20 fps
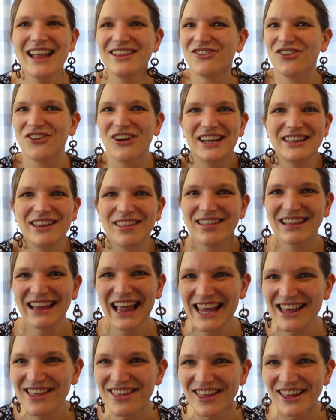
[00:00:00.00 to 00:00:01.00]

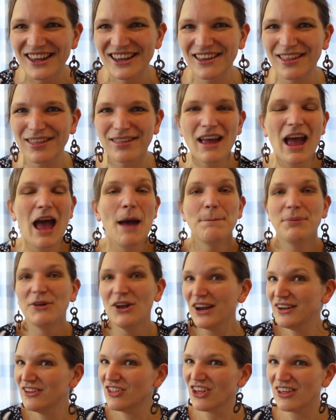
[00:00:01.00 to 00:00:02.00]
translations,
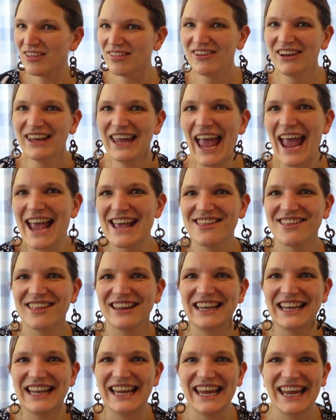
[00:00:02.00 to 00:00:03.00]
but just
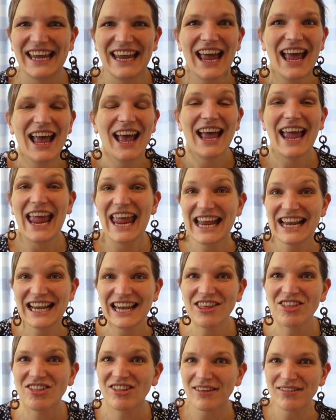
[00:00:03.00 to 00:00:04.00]
occasionally,
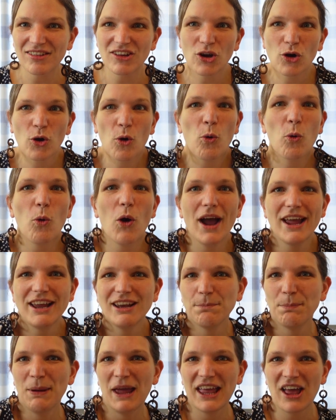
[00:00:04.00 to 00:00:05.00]
English doesn't
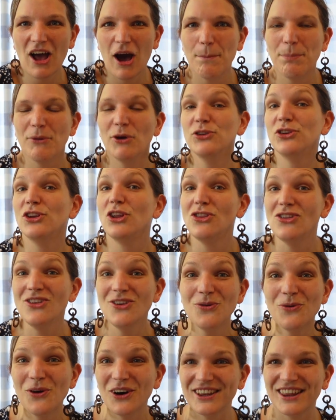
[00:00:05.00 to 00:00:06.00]
quite pick up on the
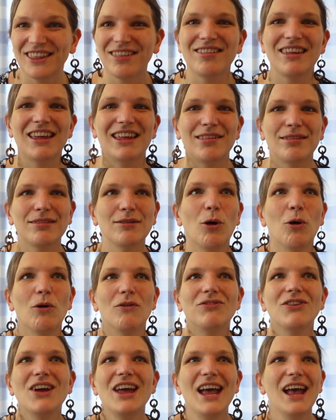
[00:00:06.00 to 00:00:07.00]
nuances
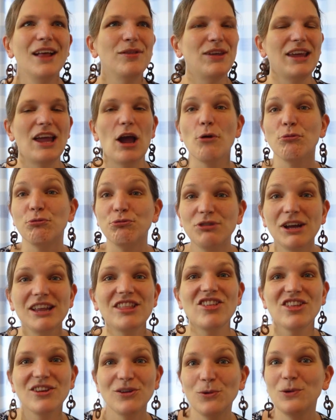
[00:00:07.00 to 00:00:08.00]
of the
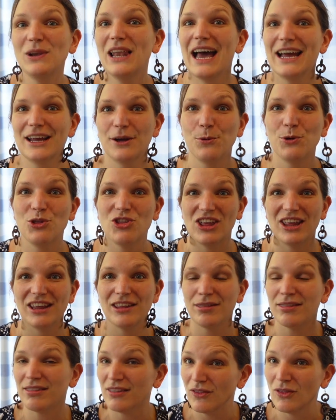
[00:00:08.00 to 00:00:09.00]
original
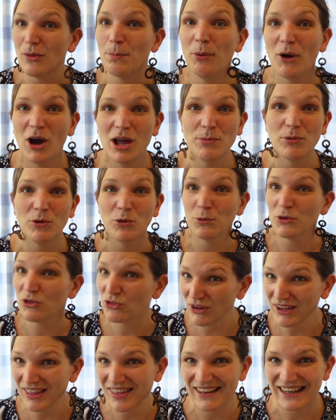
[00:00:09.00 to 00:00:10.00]
languages that the Bible was
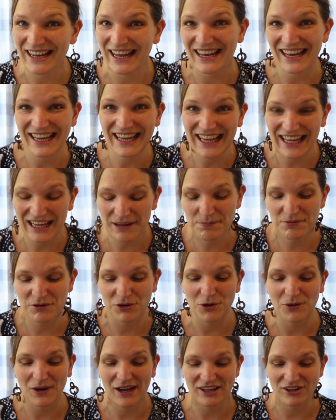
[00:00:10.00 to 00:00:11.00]
written in,
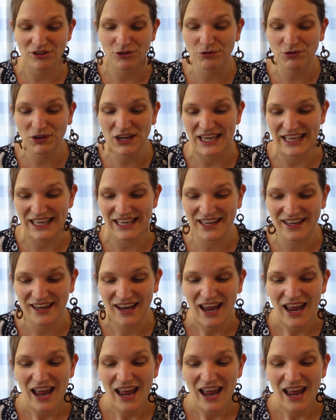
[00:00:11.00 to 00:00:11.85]
Hebrew and Greek.